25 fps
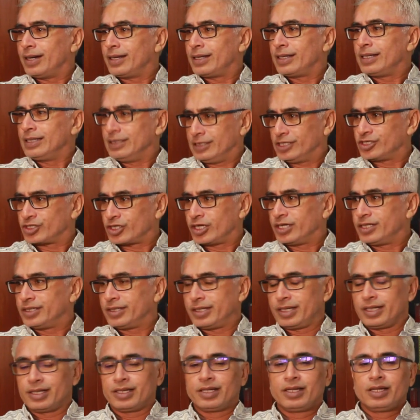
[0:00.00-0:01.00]
uh, in this
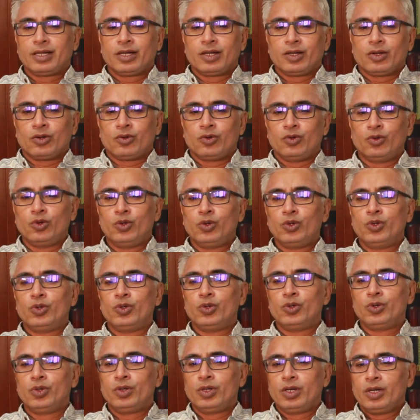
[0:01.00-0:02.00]
country
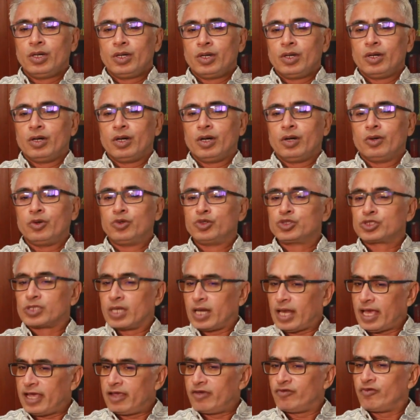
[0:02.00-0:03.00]
who uh,
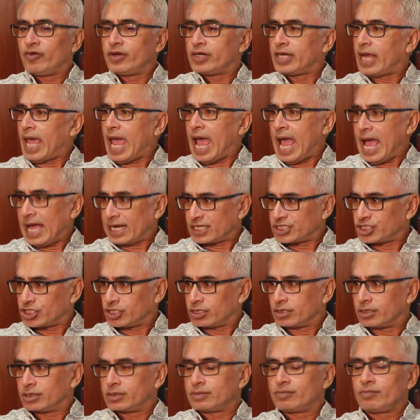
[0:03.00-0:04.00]
whose life and
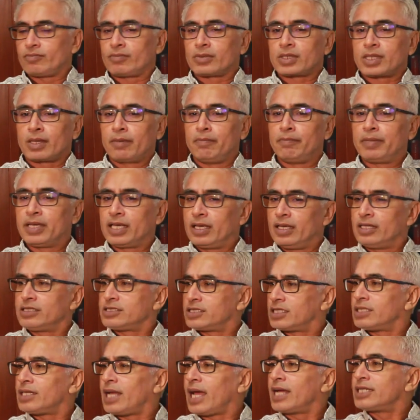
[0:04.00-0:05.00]
action
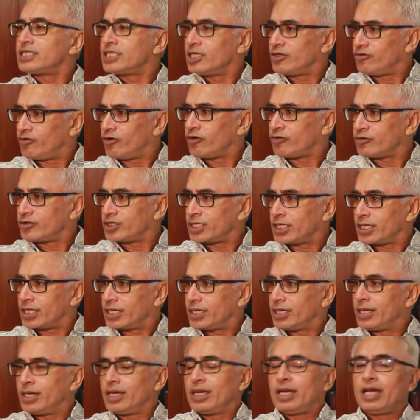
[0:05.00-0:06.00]
begins in
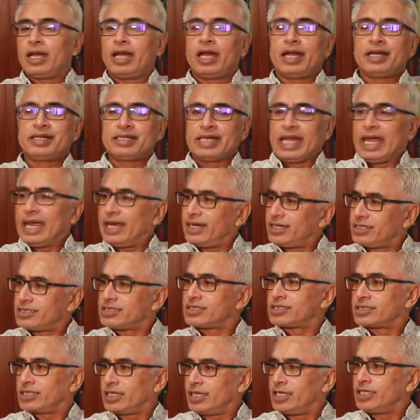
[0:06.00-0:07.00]
1950 and
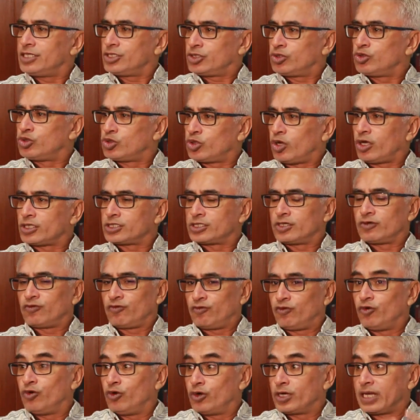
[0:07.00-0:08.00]
ends in
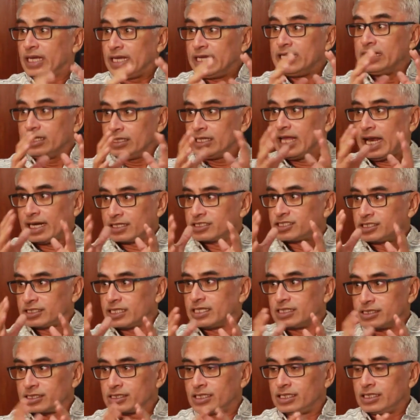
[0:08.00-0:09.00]
2004 in
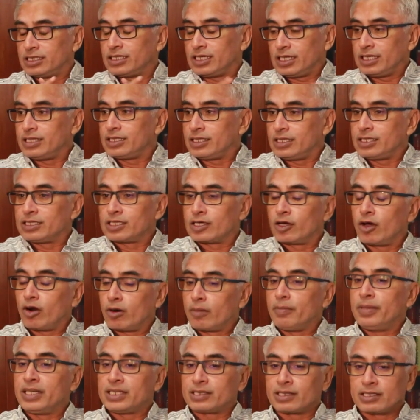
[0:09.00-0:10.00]
that sense, yeah. in, in,
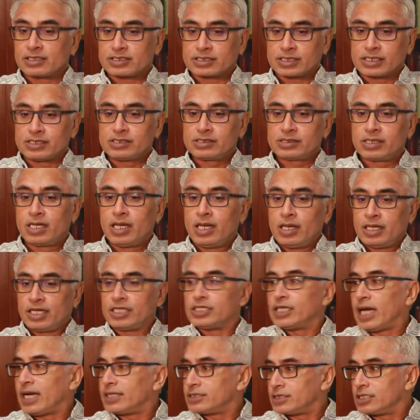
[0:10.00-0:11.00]
in the governmental sense.
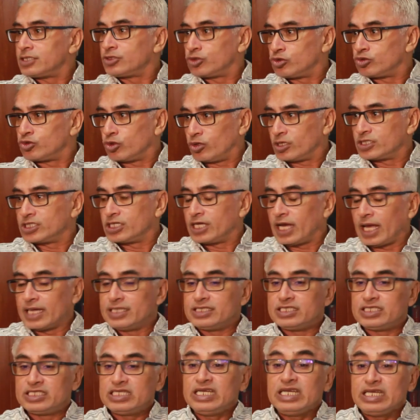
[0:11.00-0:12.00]
He dies in
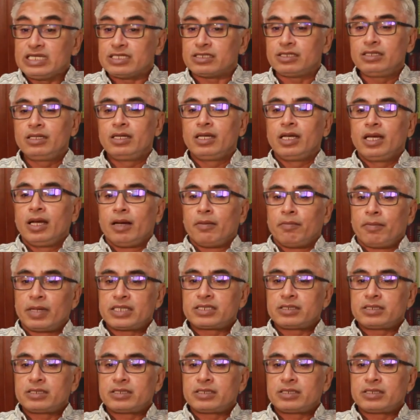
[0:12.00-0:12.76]
2019,